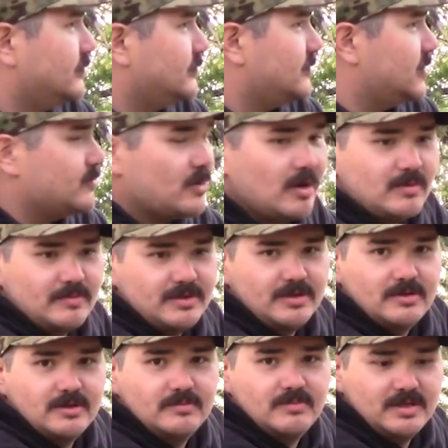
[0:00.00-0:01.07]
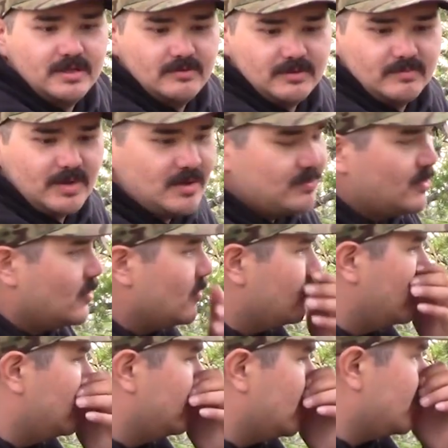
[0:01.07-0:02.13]
She probably heard me with my bow
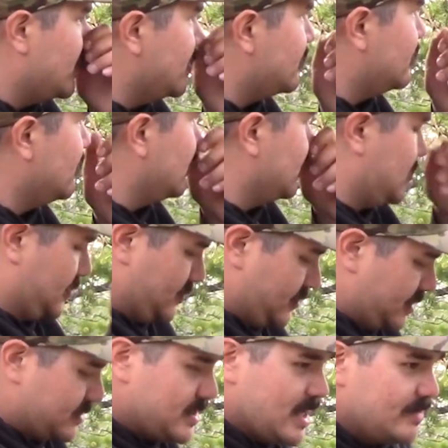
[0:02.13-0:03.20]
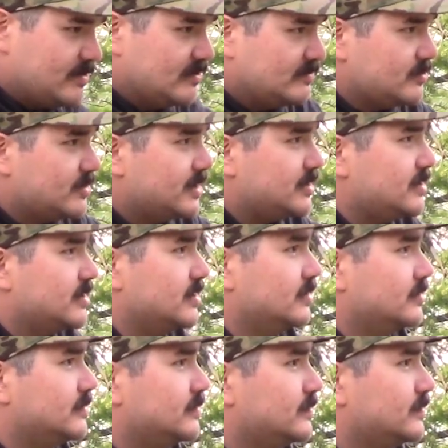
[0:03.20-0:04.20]
move a bit, or the tree stand move a bit, and